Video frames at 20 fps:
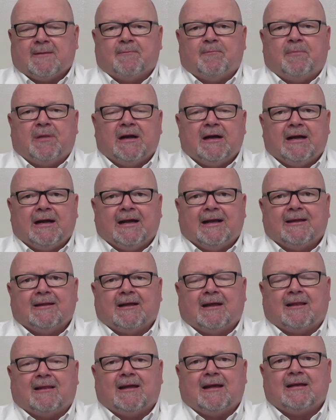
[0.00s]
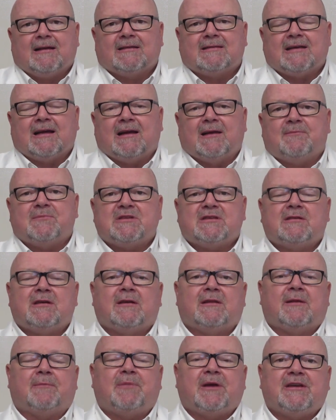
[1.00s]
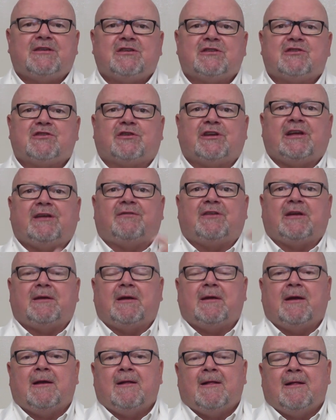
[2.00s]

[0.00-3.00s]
But a lot of times the patients are giving